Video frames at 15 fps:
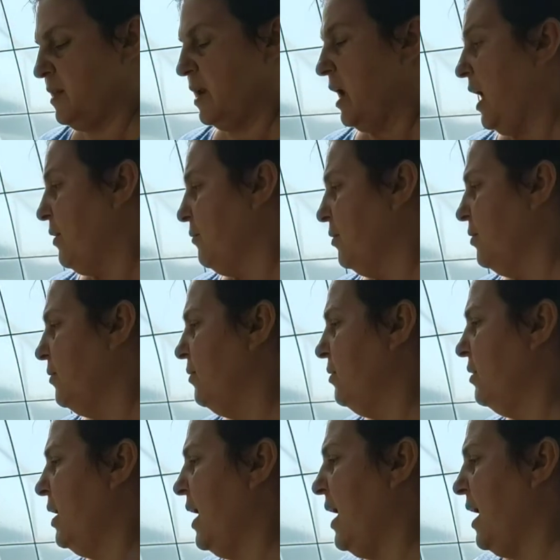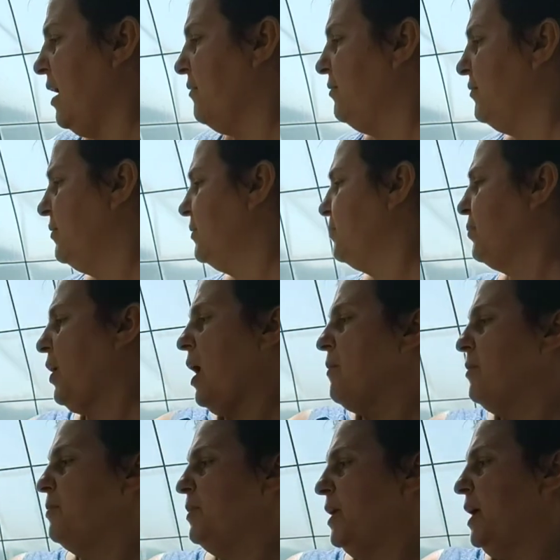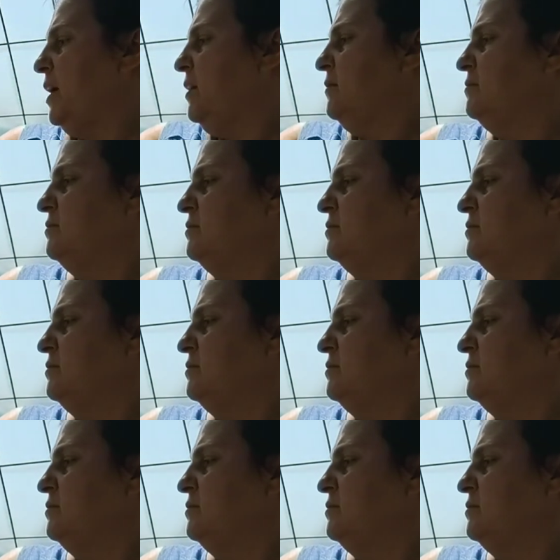that I will have probably